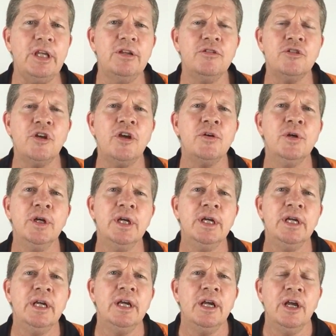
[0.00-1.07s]
So
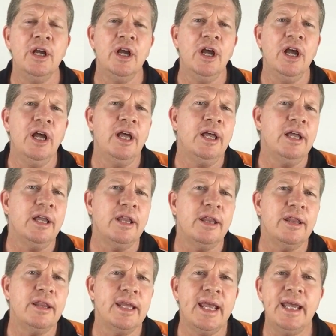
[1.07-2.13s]

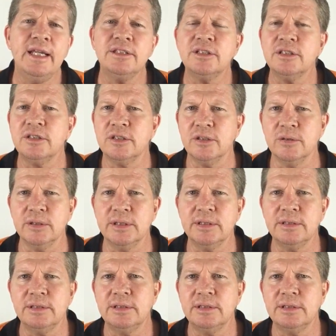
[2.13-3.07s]
the answer to it